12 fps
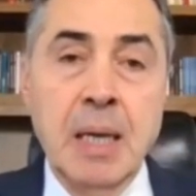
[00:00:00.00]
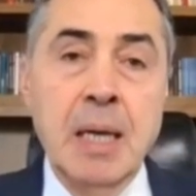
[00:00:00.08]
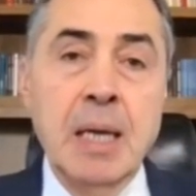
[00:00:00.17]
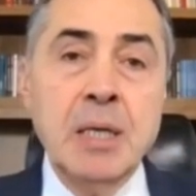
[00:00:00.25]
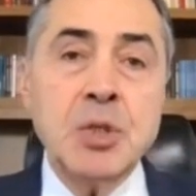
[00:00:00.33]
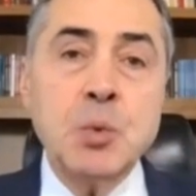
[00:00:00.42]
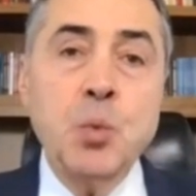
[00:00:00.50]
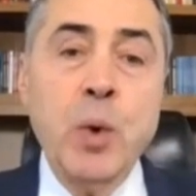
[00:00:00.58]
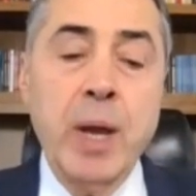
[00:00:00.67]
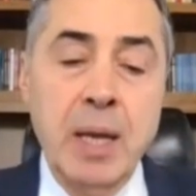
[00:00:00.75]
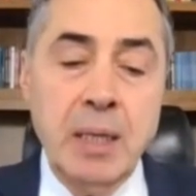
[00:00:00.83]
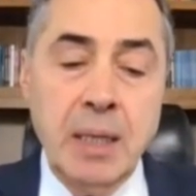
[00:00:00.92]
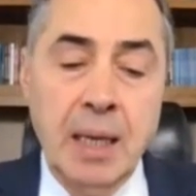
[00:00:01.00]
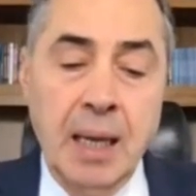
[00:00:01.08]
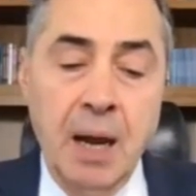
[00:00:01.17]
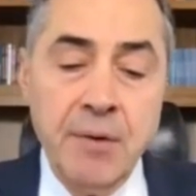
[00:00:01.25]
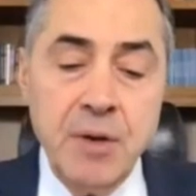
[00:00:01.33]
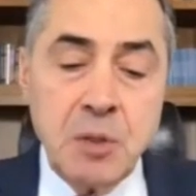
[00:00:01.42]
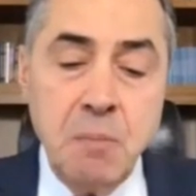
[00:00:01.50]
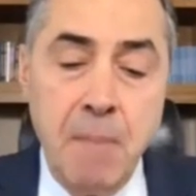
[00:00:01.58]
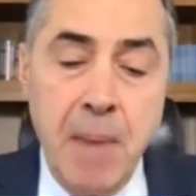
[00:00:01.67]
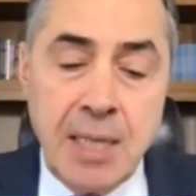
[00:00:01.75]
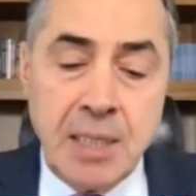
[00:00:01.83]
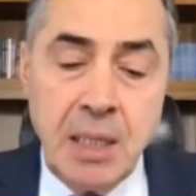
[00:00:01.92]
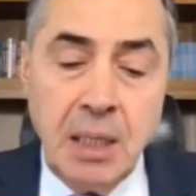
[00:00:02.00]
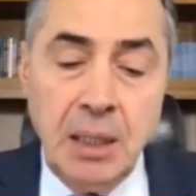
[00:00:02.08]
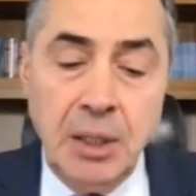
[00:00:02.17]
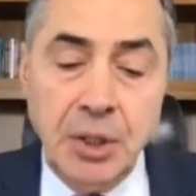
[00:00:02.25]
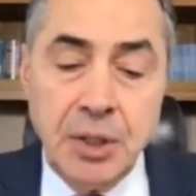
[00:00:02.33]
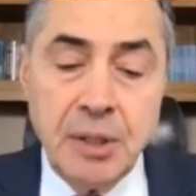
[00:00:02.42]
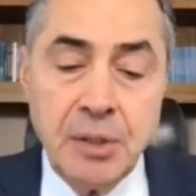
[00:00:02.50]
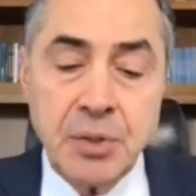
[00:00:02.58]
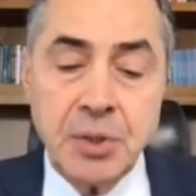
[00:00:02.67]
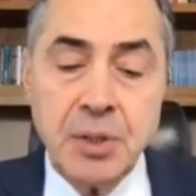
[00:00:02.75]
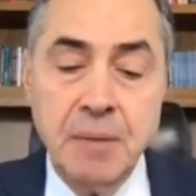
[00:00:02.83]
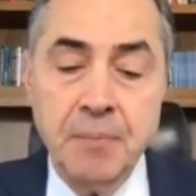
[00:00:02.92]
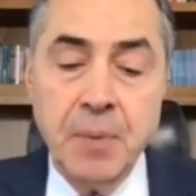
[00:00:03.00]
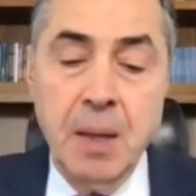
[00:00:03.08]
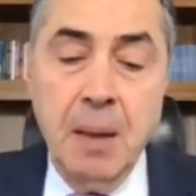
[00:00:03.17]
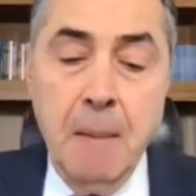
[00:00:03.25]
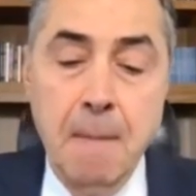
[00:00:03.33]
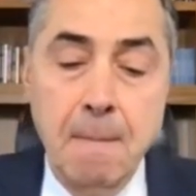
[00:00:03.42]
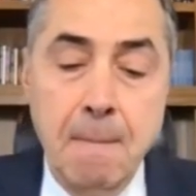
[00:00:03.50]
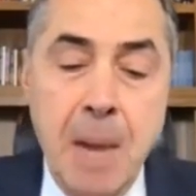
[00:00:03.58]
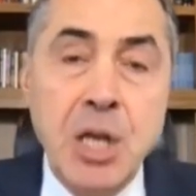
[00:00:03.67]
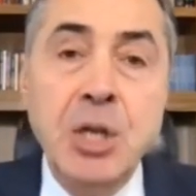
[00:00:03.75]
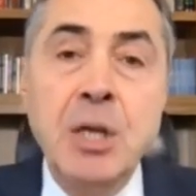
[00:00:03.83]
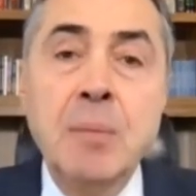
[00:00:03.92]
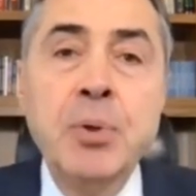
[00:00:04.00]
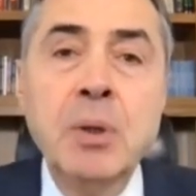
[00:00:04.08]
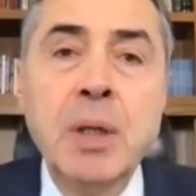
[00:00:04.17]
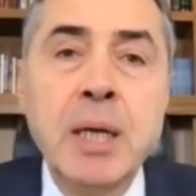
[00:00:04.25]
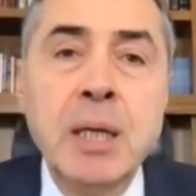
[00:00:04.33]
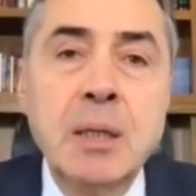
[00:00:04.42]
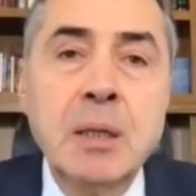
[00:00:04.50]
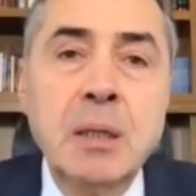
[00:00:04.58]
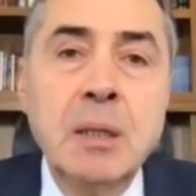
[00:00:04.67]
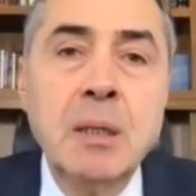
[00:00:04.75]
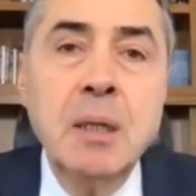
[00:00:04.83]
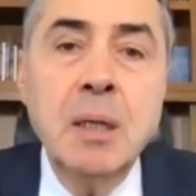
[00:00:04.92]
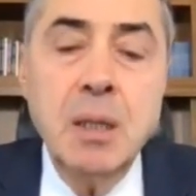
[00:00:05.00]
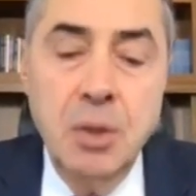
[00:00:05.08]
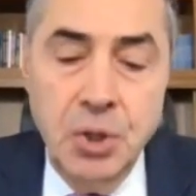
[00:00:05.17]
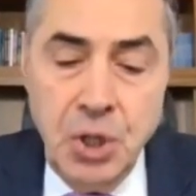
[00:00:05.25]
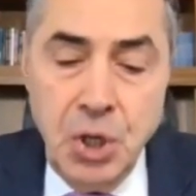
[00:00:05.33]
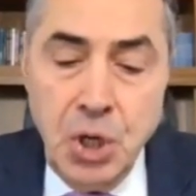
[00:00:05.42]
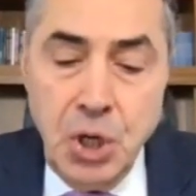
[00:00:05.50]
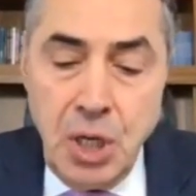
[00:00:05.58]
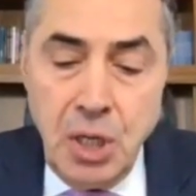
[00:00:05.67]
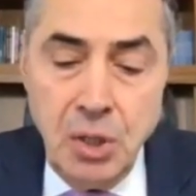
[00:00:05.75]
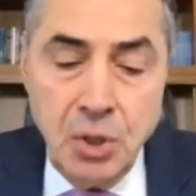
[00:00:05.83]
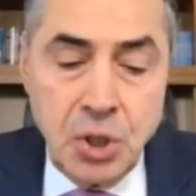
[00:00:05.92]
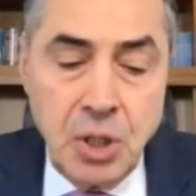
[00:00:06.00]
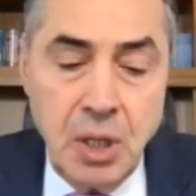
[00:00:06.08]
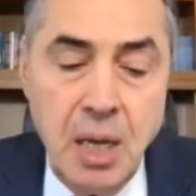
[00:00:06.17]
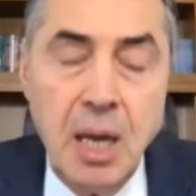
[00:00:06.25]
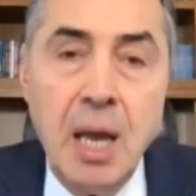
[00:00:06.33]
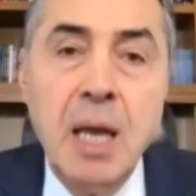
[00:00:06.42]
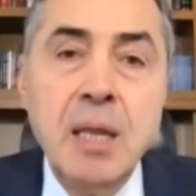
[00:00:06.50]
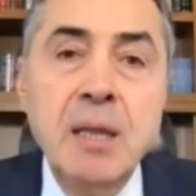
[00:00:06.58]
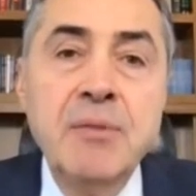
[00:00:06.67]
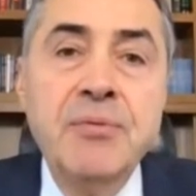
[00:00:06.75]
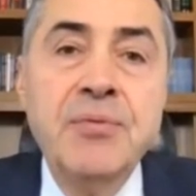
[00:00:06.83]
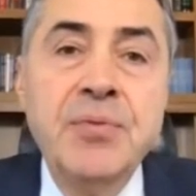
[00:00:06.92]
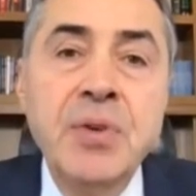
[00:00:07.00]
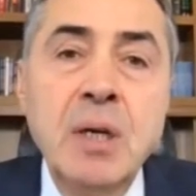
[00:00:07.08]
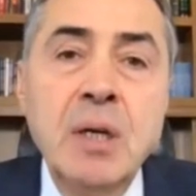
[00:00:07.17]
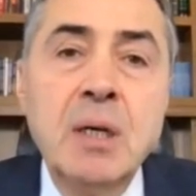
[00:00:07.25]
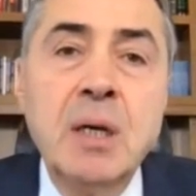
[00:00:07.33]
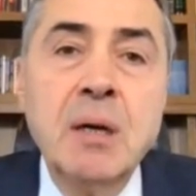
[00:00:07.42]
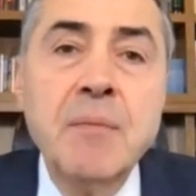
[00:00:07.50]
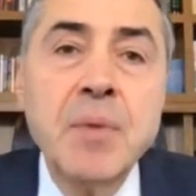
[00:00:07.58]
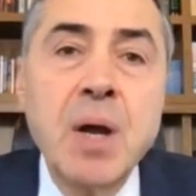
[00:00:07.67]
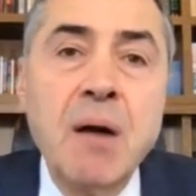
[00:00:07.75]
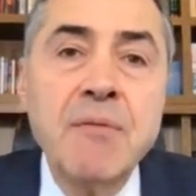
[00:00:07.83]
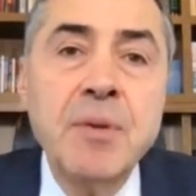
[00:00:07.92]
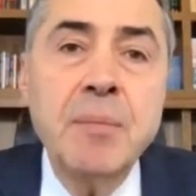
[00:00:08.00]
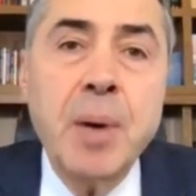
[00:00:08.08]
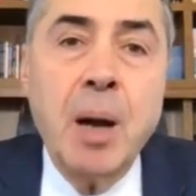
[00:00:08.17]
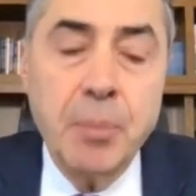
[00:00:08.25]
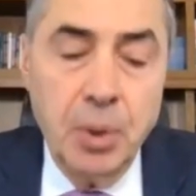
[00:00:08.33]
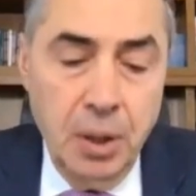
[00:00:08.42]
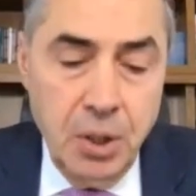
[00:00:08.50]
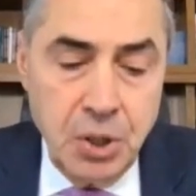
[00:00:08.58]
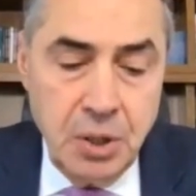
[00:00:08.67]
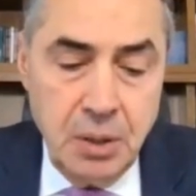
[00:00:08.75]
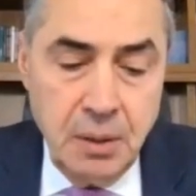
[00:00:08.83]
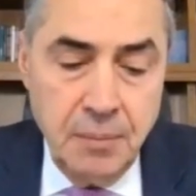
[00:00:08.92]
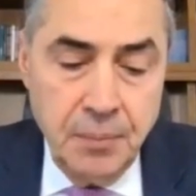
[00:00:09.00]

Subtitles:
is when charismatic leaders manipulate the needs and the fear of the population,